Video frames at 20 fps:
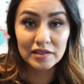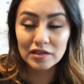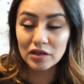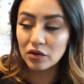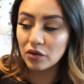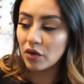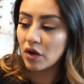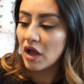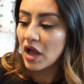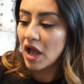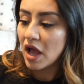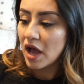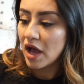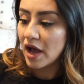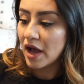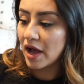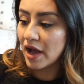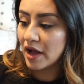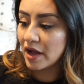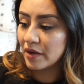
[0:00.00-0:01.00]
So
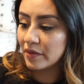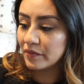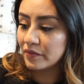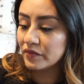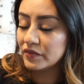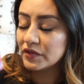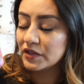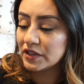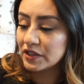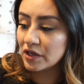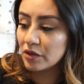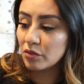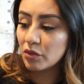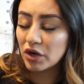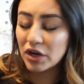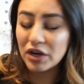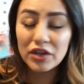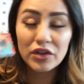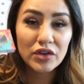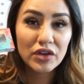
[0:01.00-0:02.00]
um, Dita
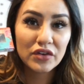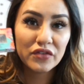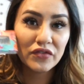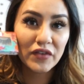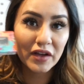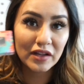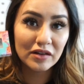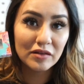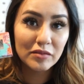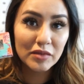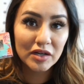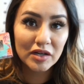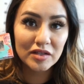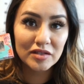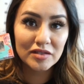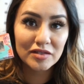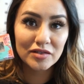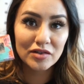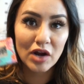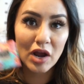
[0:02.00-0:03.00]
Mora, you could find them on
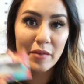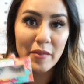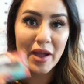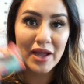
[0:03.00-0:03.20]
Instagram.